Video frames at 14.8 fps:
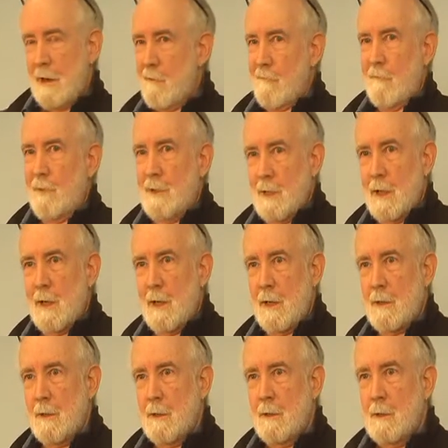every
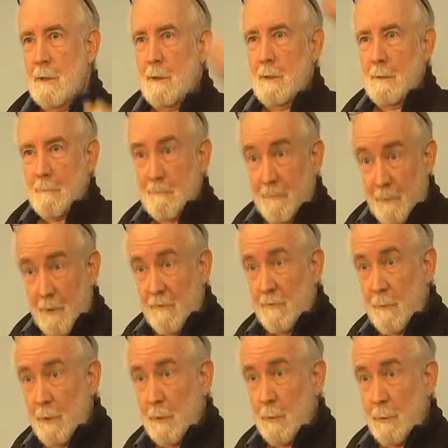day, very
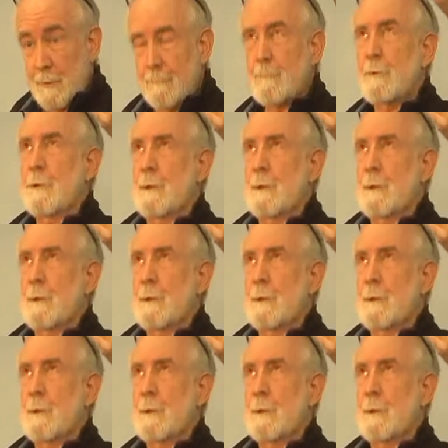frequent.